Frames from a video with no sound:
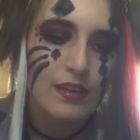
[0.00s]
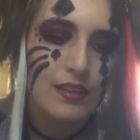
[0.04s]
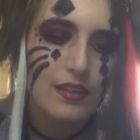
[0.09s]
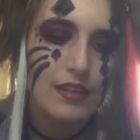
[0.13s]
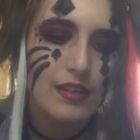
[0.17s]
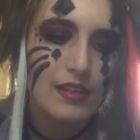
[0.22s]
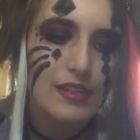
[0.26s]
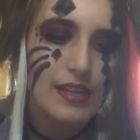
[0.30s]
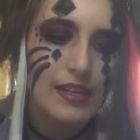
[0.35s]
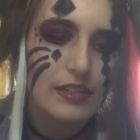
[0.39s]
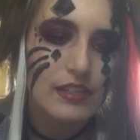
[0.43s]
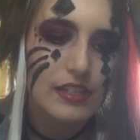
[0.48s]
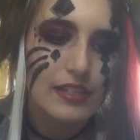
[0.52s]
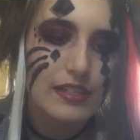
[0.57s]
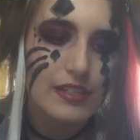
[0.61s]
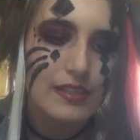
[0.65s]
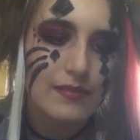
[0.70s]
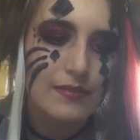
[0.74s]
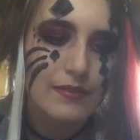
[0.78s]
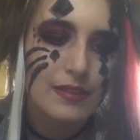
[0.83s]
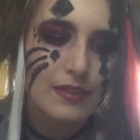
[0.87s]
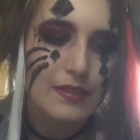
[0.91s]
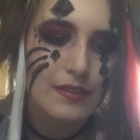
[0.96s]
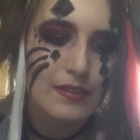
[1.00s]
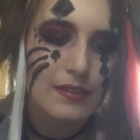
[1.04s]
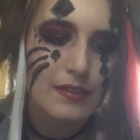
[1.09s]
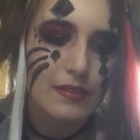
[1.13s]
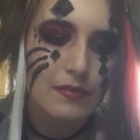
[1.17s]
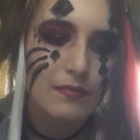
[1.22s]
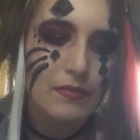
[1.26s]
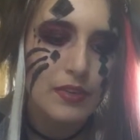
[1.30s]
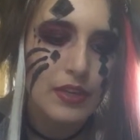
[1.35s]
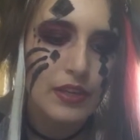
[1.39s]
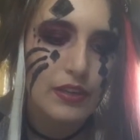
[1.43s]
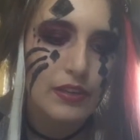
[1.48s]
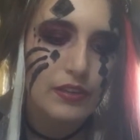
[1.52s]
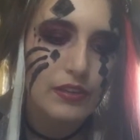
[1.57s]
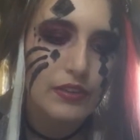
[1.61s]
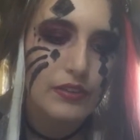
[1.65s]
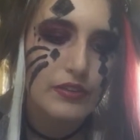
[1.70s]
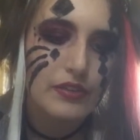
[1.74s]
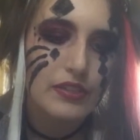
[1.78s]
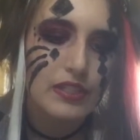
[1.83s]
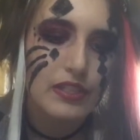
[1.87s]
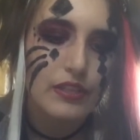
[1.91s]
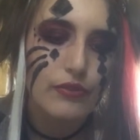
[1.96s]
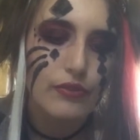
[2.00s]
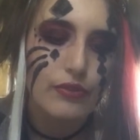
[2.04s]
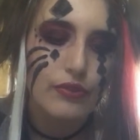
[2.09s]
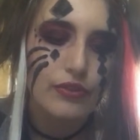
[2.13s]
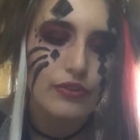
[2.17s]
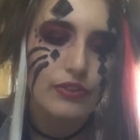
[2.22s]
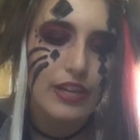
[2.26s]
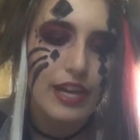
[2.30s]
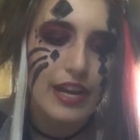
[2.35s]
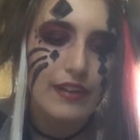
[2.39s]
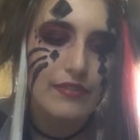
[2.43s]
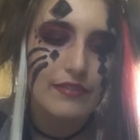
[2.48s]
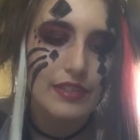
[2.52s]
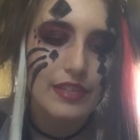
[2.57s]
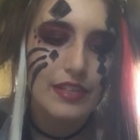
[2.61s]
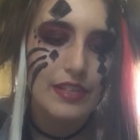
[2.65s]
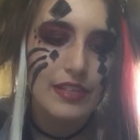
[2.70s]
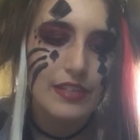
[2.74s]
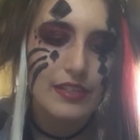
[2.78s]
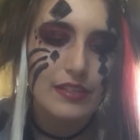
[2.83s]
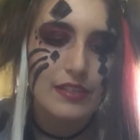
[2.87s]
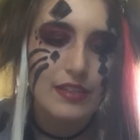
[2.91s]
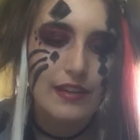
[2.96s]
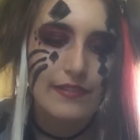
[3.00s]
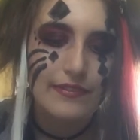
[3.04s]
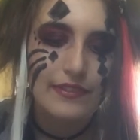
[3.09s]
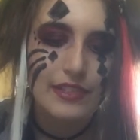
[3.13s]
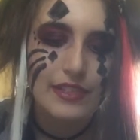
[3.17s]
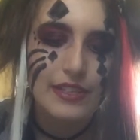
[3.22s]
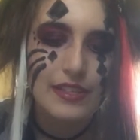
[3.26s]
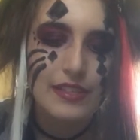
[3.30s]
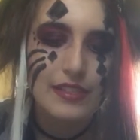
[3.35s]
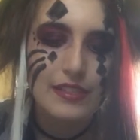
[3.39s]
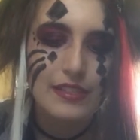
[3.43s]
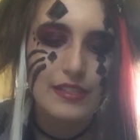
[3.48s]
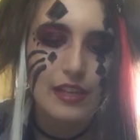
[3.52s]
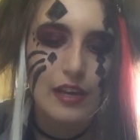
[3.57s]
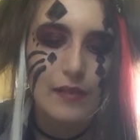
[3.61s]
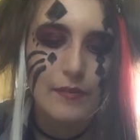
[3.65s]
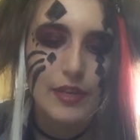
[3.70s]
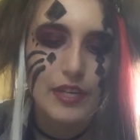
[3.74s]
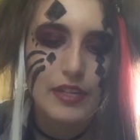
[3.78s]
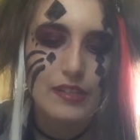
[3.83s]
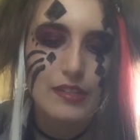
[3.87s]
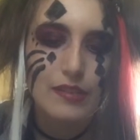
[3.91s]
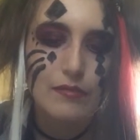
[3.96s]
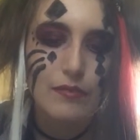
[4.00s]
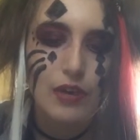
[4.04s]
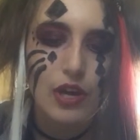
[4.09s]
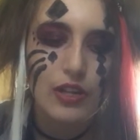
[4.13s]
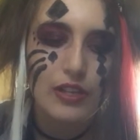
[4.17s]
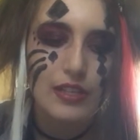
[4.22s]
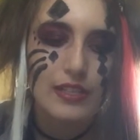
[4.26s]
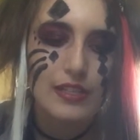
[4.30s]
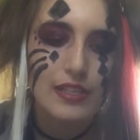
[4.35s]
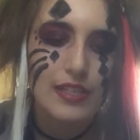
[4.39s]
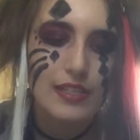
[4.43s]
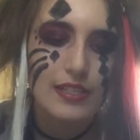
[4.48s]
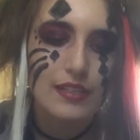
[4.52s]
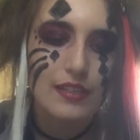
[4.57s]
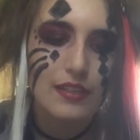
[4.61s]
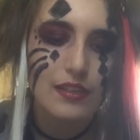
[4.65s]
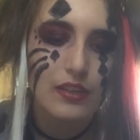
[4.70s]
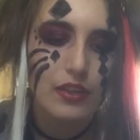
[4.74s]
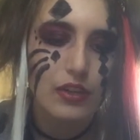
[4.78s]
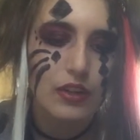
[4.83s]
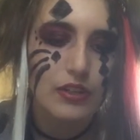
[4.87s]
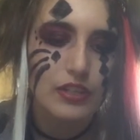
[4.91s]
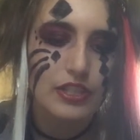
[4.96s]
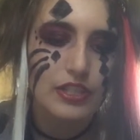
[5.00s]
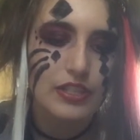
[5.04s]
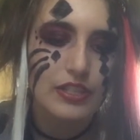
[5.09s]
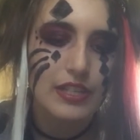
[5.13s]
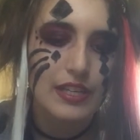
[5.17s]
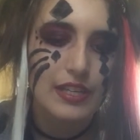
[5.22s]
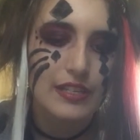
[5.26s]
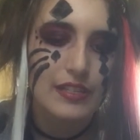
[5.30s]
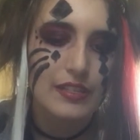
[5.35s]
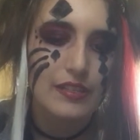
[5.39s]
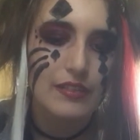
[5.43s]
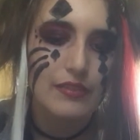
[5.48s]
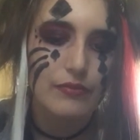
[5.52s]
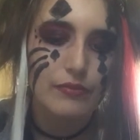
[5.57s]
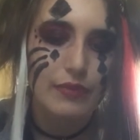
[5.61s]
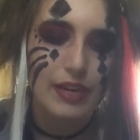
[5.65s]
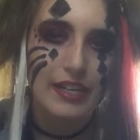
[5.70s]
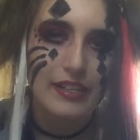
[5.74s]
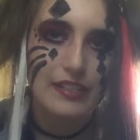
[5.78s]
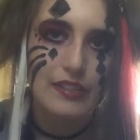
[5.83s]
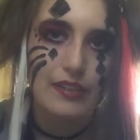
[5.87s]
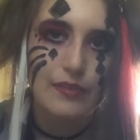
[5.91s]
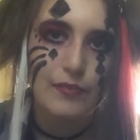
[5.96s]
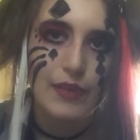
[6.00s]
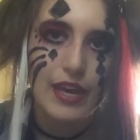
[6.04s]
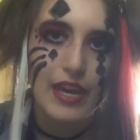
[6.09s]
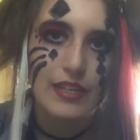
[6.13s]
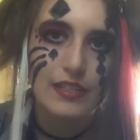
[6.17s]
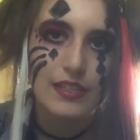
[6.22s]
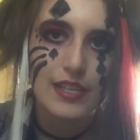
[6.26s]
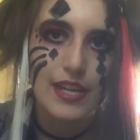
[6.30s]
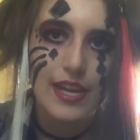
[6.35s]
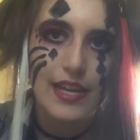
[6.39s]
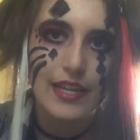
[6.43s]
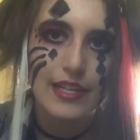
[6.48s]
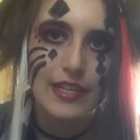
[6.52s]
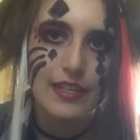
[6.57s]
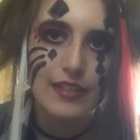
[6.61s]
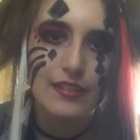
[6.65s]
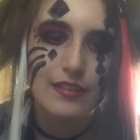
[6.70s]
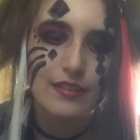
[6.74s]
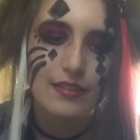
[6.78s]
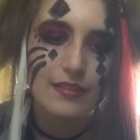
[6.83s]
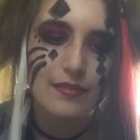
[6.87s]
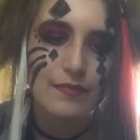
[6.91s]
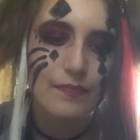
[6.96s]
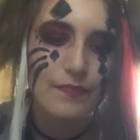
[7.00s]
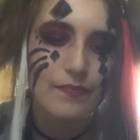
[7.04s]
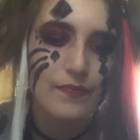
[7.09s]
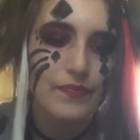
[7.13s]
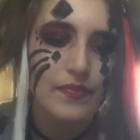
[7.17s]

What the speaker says: The digestive system includes the oral cavity, esophagus, stomach, small intestine, large intestine, rectum, and anus.